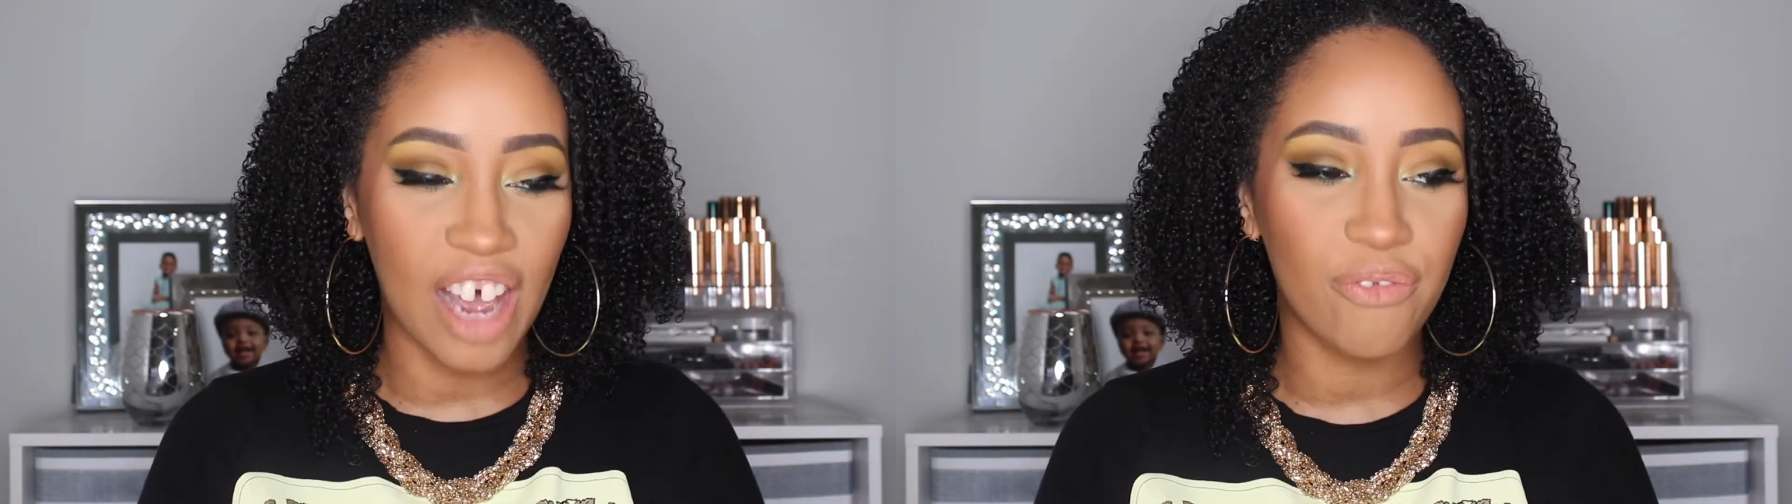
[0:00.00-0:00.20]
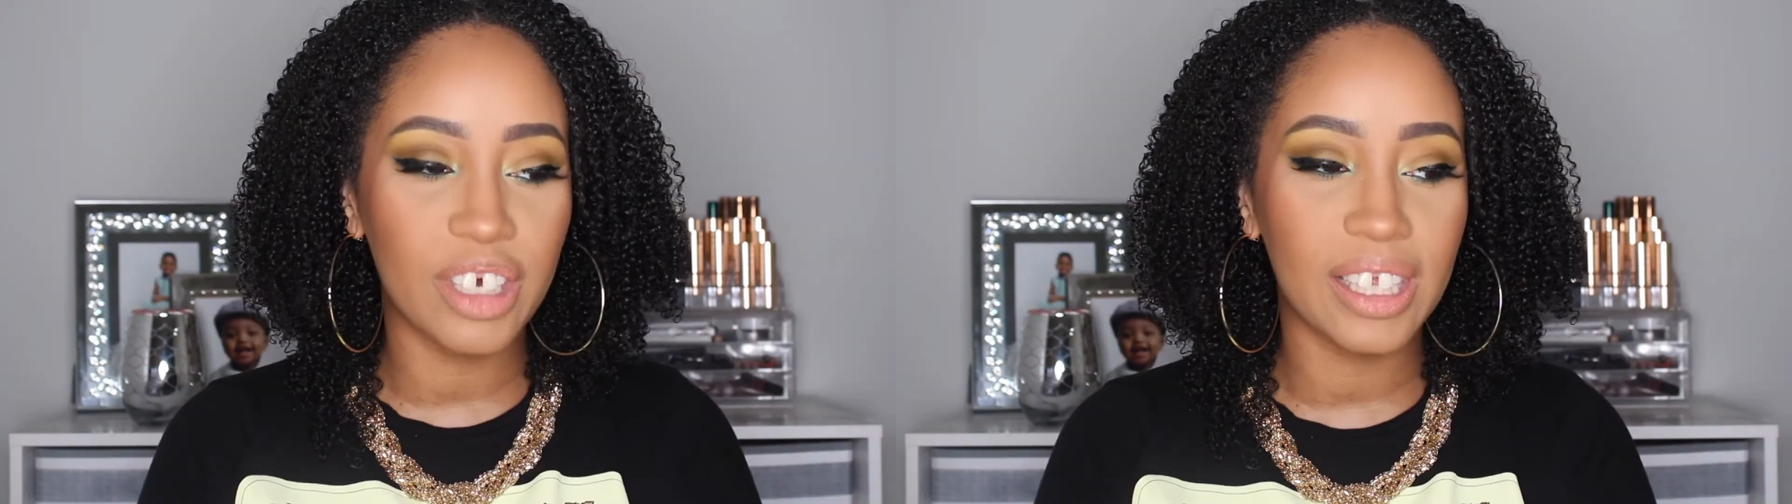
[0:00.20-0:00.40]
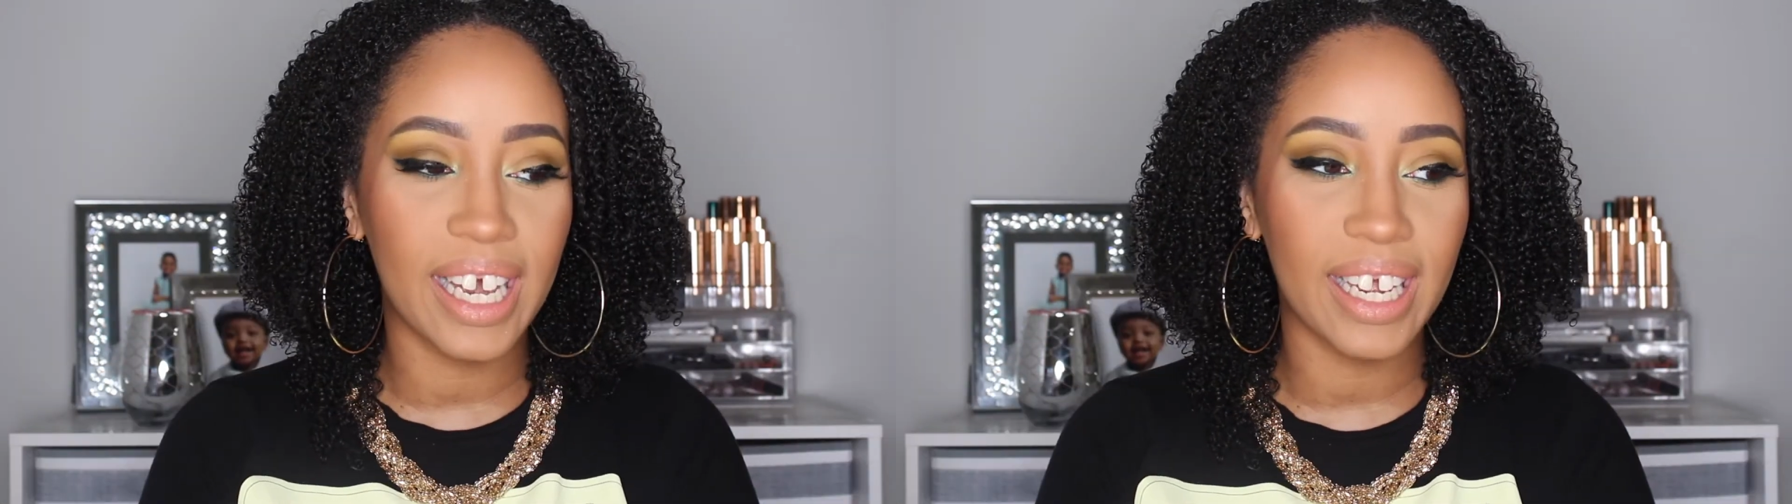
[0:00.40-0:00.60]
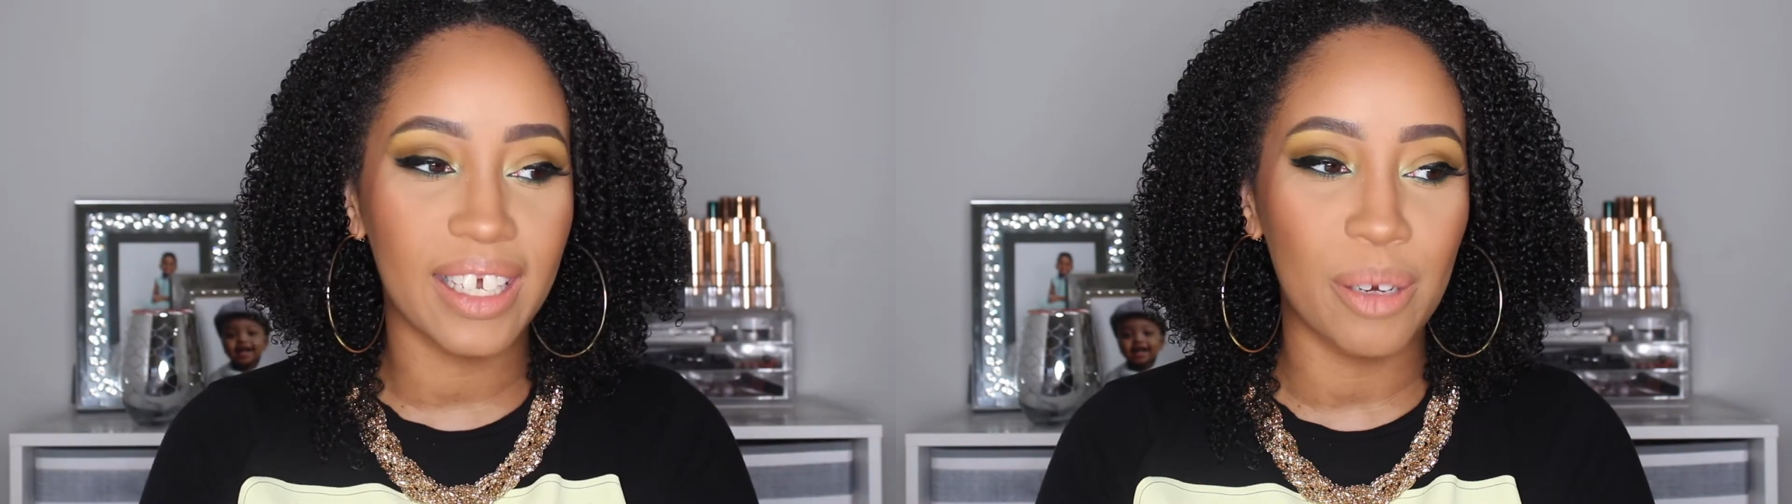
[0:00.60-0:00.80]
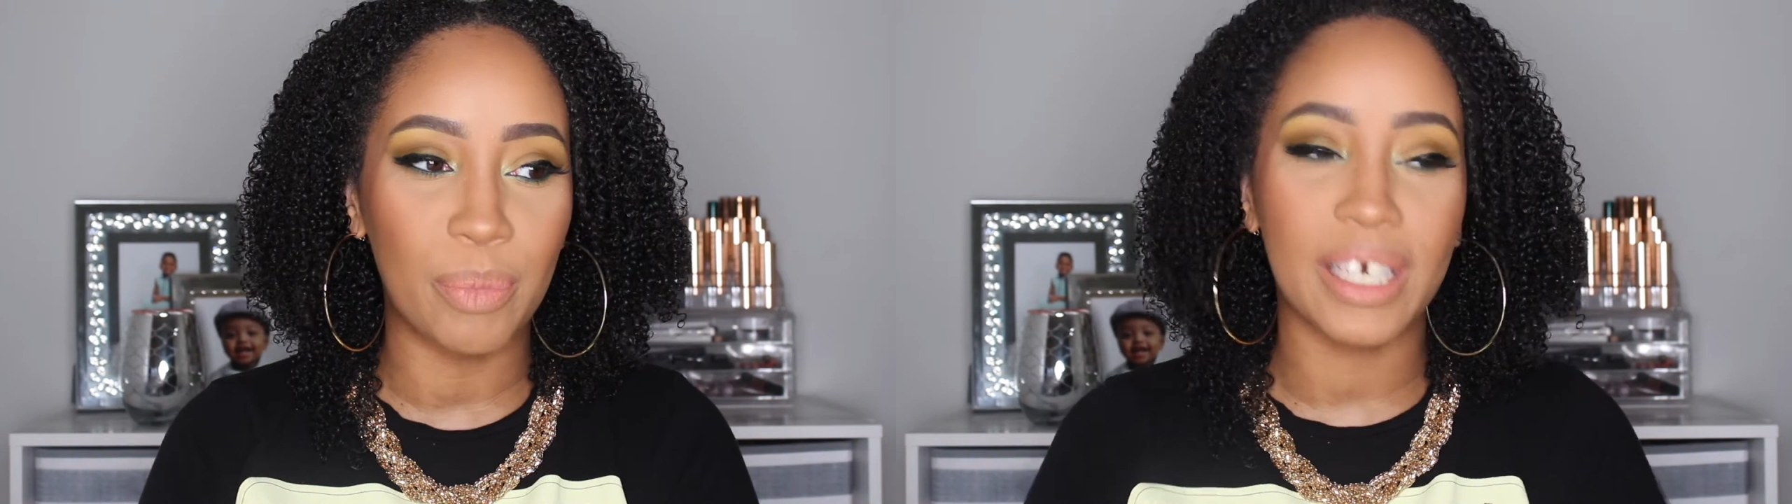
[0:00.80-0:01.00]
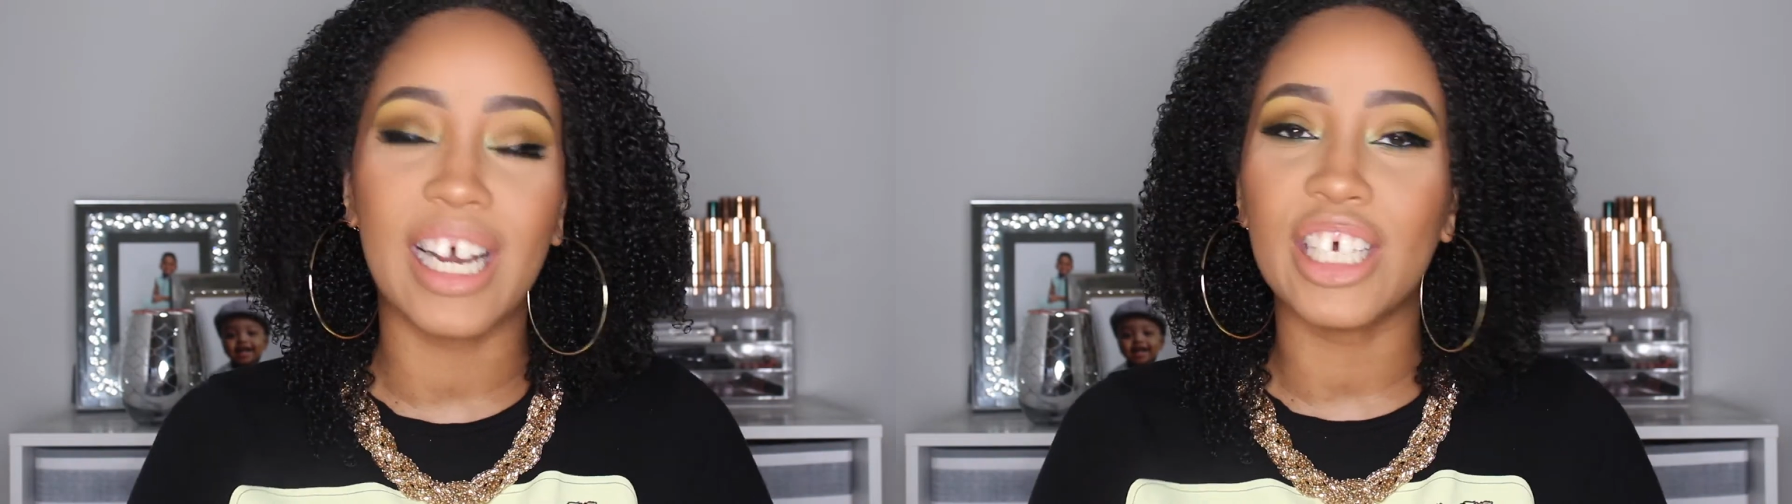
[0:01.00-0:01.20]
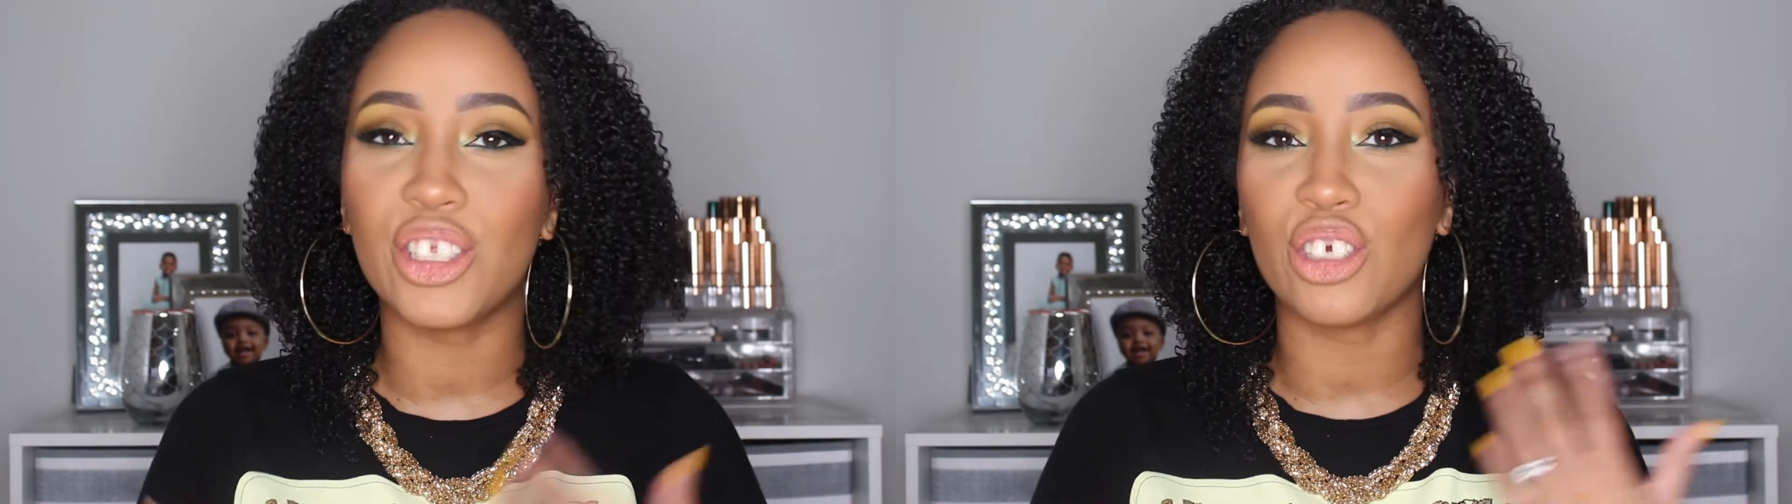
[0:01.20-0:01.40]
feel like because